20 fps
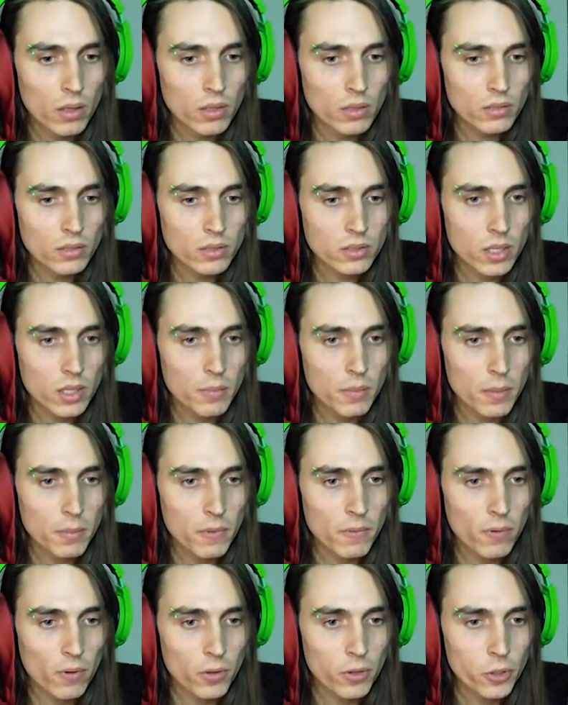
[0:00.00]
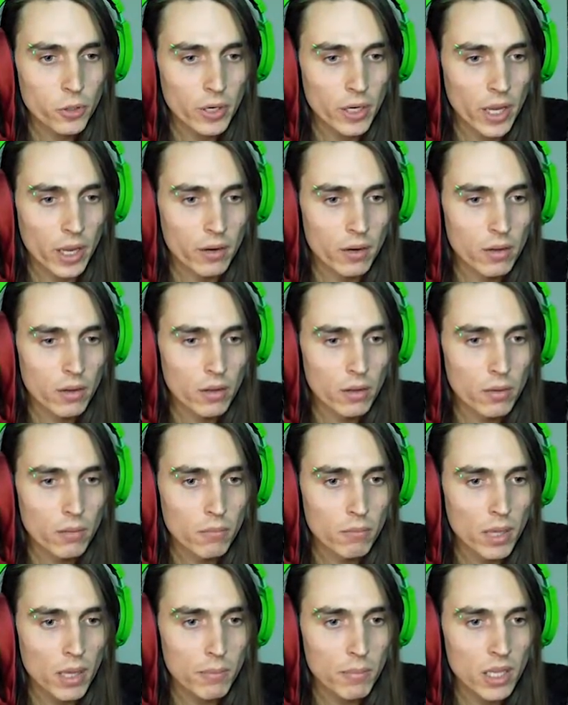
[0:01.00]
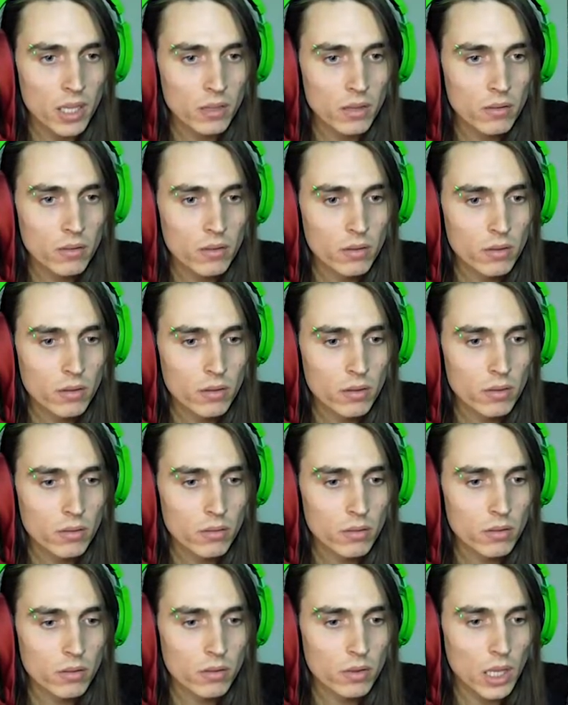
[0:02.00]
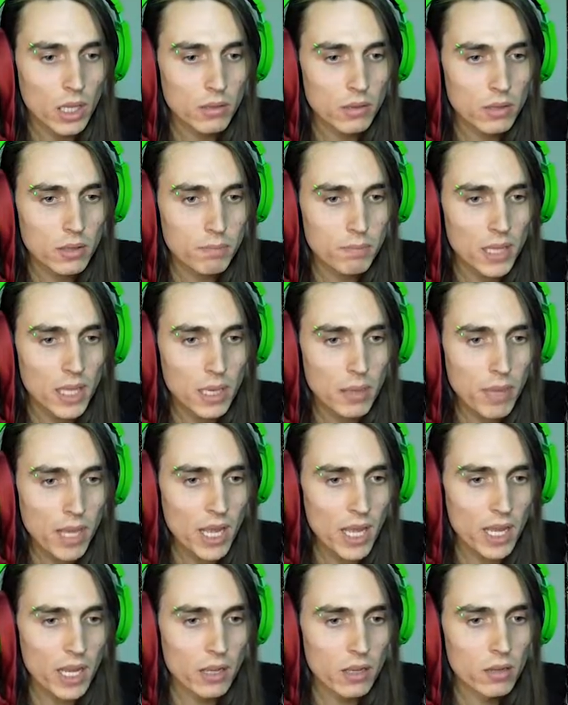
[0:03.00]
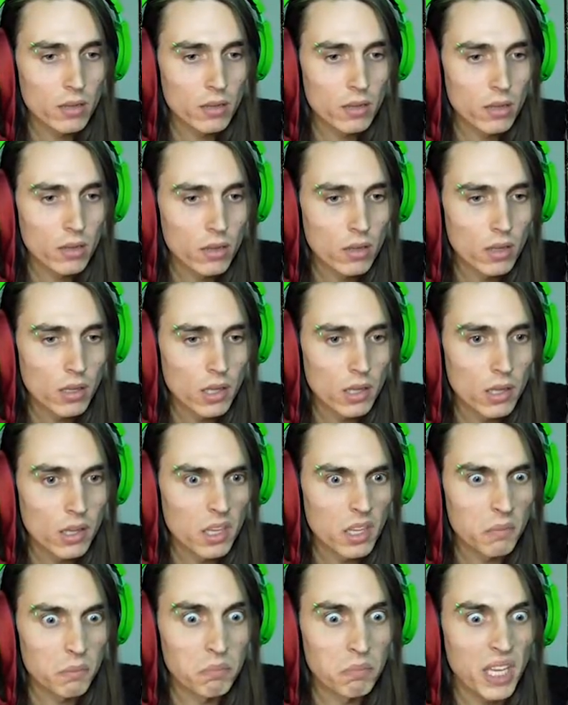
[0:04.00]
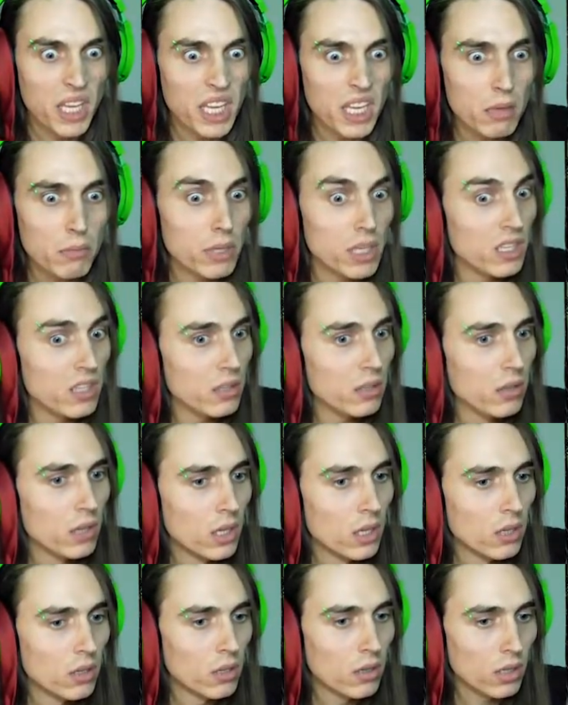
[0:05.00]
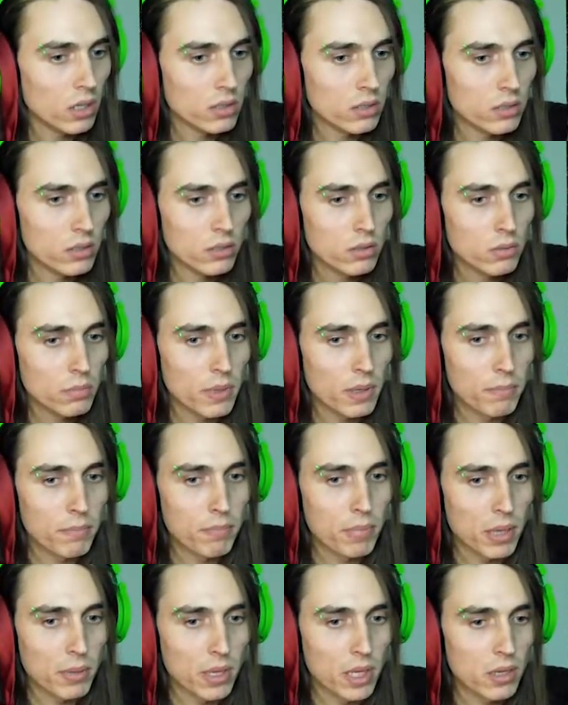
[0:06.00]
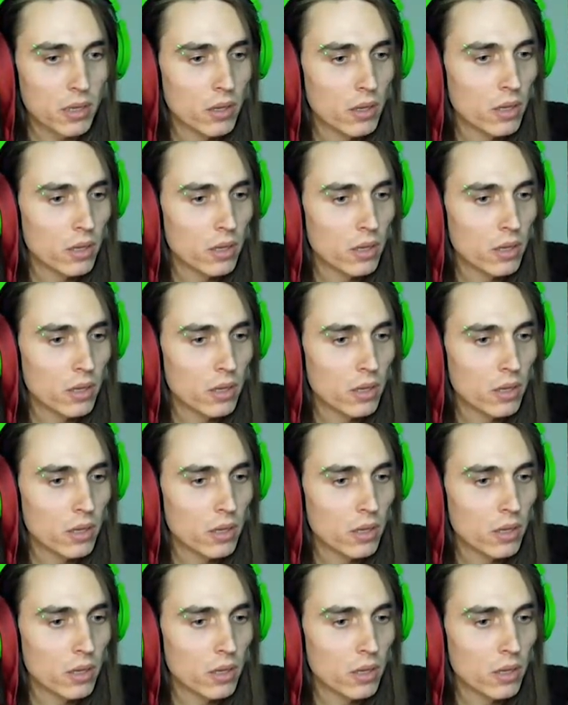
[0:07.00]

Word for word: Is this gonna make me fall through again? Baby, that baby, baby, oh, stupid baby.